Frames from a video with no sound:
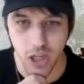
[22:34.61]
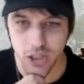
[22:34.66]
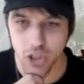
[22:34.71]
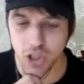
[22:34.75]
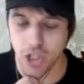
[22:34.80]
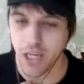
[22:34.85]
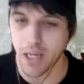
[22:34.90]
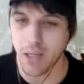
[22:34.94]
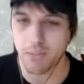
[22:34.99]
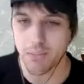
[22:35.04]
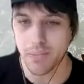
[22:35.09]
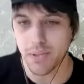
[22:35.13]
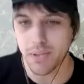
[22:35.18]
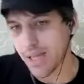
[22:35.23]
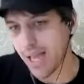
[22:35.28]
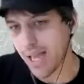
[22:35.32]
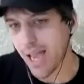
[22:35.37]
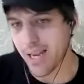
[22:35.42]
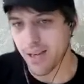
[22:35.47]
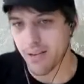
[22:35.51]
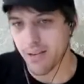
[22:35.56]
.gems
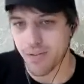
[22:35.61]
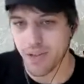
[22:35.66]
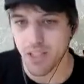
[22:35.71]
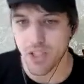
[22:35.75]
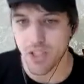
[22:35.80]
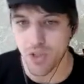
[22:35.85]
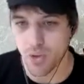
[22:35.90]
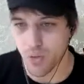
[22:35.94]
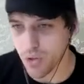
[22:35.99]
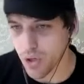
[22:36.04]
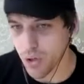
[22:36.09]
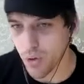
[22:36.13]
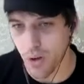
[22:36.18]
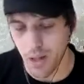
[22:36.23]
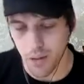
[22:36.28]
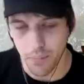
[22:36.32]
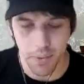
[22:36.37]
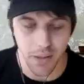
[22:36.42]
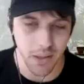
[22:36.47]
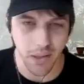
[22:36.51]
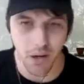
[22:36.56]
NFT studio,
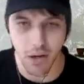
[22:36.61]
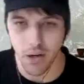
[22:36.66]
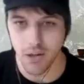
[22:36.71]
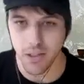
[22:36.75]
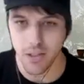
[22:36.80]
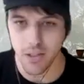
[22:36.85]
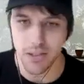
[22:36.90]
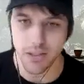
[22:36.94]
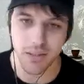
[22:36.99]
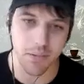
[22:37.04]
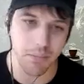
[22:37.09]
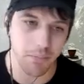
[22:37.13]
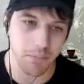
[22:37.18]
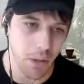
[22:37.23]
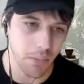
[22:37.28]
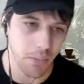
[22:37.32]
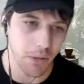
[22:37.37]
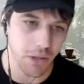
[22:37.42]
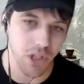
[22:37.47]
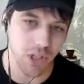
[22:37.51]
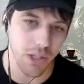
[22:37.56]
helping artists
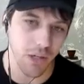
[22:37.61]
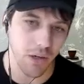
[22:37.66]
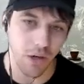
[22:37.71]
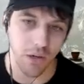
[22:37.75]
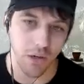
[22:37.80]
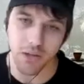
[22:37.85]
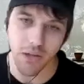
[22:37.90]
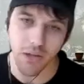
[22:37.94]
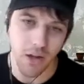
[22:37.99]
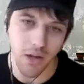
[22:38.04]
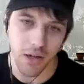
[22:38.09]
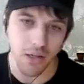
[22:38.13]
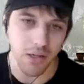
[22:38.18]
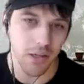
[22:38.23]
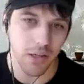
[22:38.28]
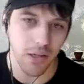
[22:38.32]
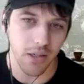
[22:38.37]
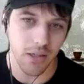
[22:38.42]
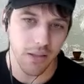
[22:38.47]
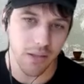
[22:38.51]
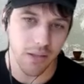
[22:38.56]
publish their art on
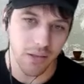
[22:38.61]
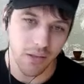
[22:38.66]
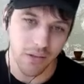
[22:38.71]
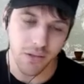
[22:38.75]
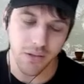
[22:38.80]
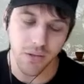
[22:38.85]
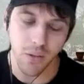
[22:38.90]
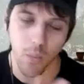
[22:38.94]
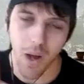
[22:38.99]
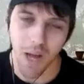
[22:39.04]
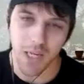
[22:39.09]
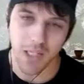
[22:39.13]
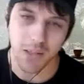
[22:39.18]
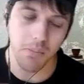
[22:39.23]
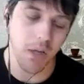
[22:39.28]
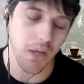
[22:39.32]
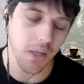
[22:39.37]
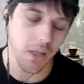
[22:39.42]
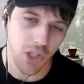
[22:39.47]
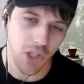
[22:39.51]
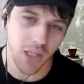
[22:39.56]
the Wax
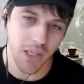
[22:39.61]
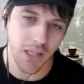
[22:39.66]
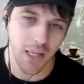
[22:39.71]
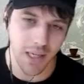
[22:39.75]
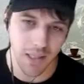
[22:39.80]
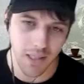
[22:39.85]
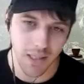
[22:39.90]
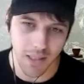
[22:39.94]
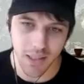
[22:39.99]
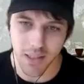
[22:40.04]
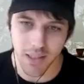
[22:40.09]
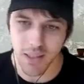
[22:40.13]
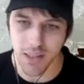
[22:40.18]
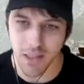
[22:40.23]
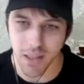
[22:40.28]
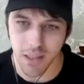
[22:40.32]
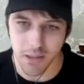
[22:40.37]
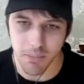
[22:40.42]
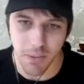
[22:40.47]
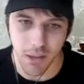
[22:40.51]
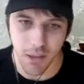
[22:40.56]
blockchain and the
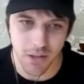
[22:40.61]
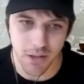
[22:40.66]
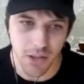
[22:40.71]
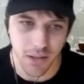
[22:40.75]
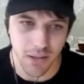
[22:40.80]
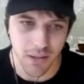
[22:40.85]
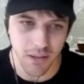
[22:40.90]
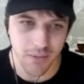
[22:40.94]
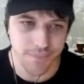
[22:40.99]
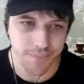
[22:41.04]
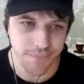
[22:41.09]
EOS blockchain.